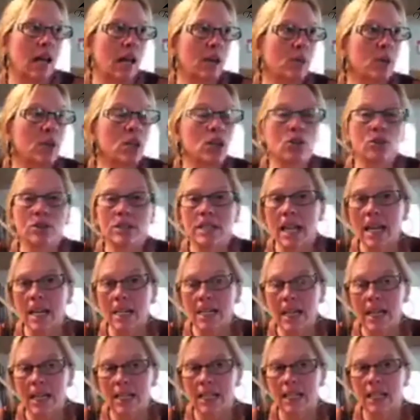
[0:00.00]
And we don't
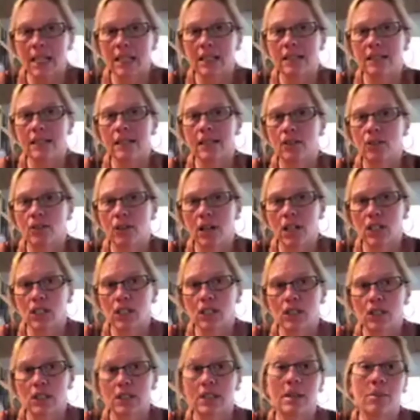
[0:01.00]
take that into
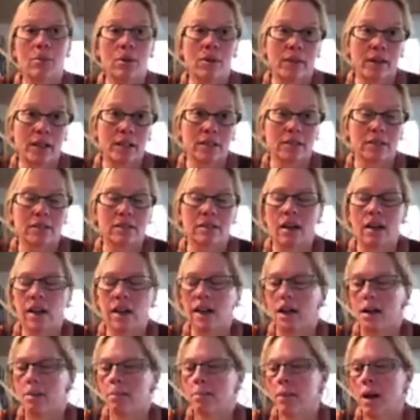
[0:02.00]
consideration, some of us.
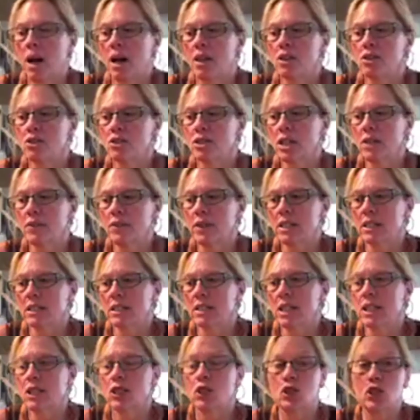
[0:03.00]
Um, others of
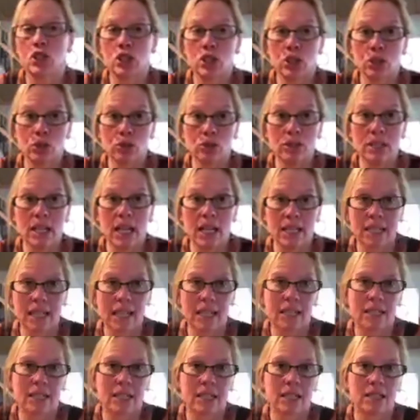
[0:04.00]
us that do take
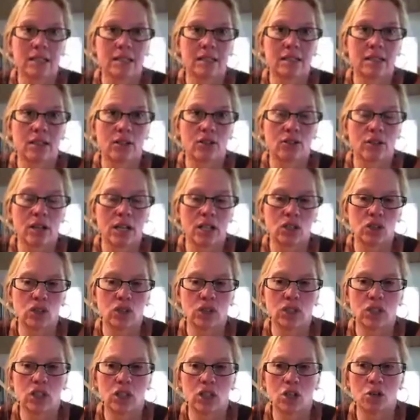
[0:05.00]
that into
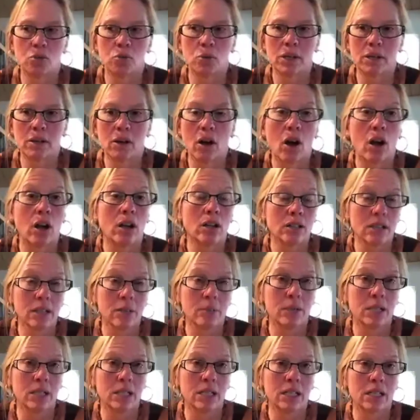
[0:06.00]
consideration, you know, we are
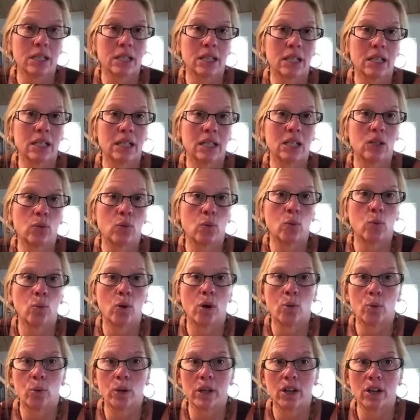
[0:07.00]
limited in
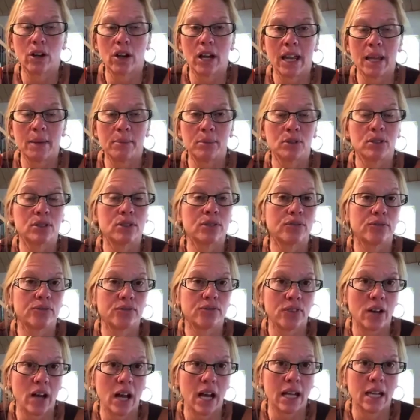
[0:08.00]
what we are able to
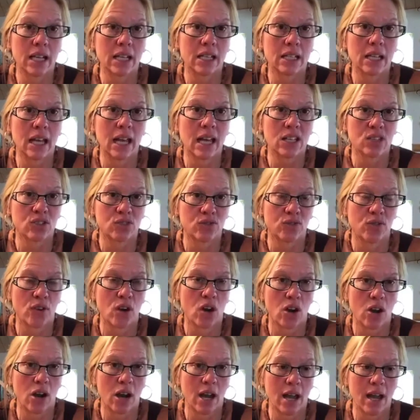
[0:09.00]
find as
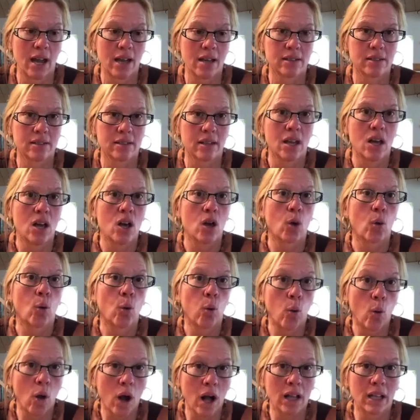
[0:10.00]
far as
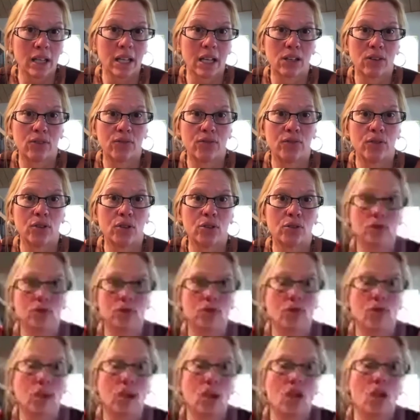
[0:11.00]
quality
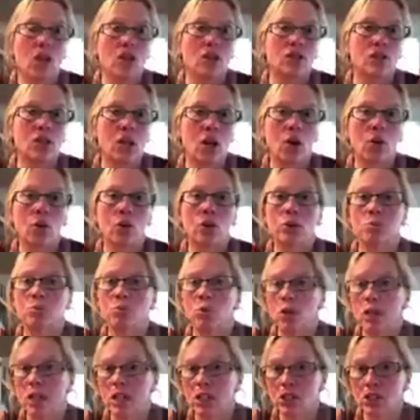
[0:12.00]
foods. So, good
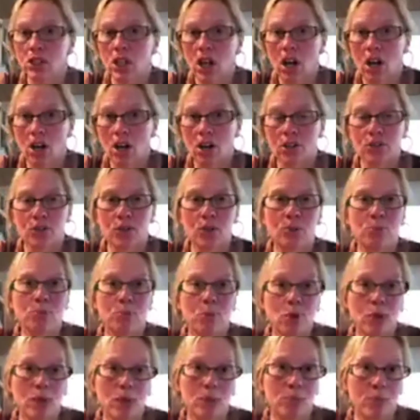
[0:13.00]
morning, Charles. Good
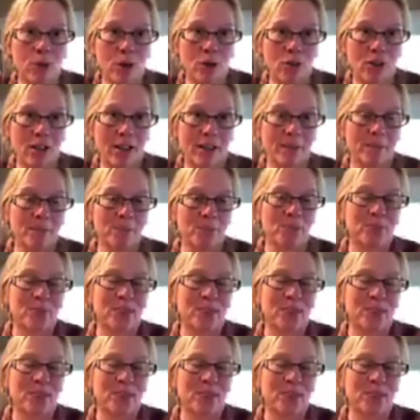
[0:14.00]
morning, Mona.